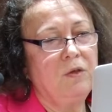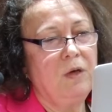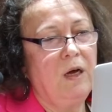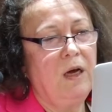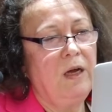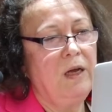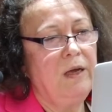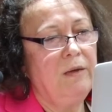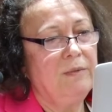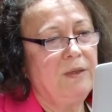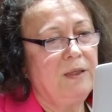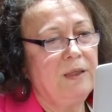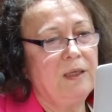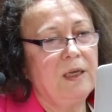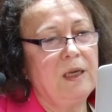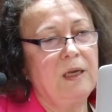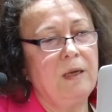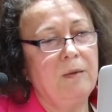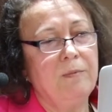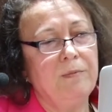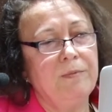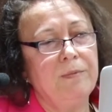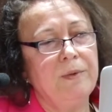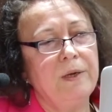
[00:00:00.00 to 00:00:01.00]
I am
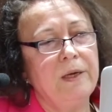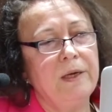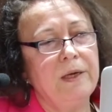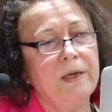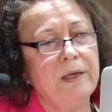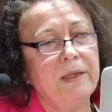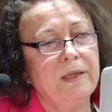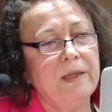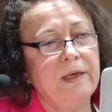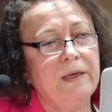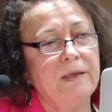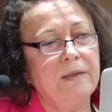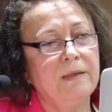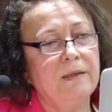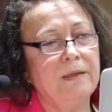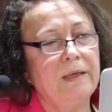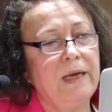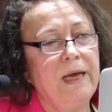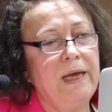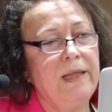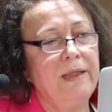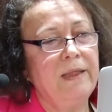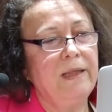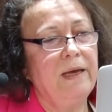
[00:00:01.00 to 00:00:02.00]
skipping this
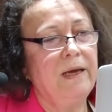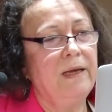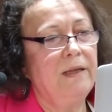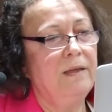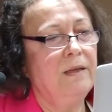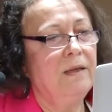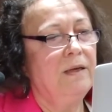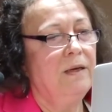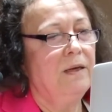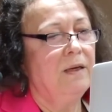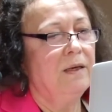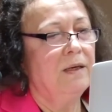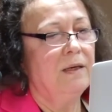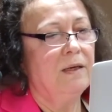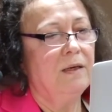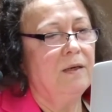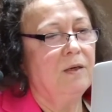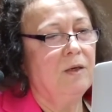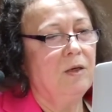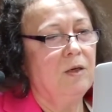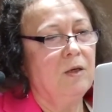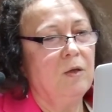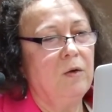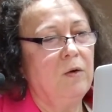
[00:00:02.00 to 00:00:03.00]
and then
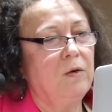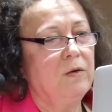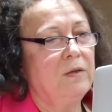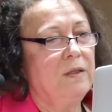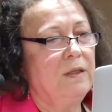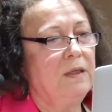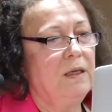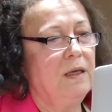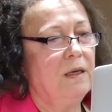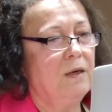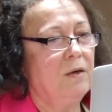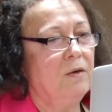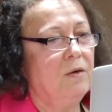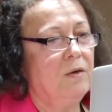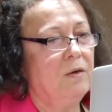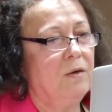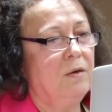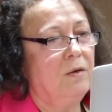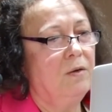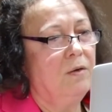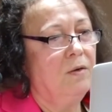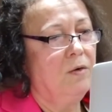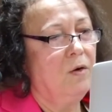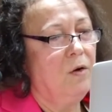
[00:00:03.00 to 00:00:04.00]
closing
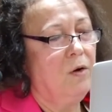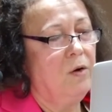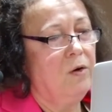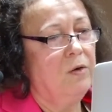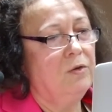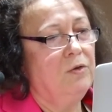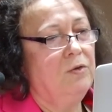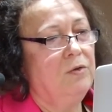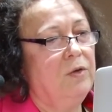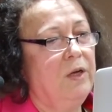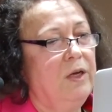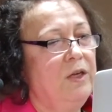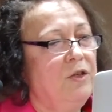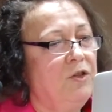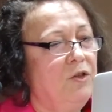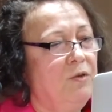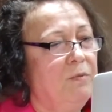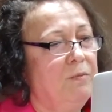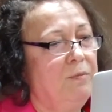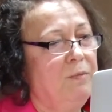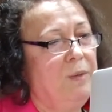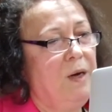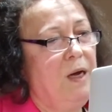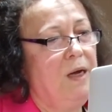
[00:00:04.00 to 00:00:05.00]

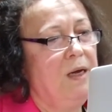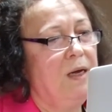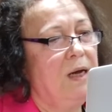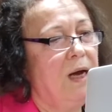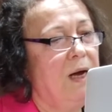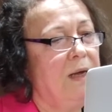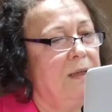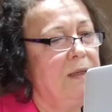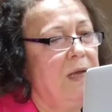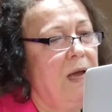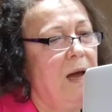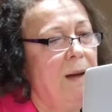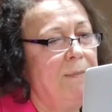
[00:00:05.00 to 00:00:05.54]
quotation by Gandhi.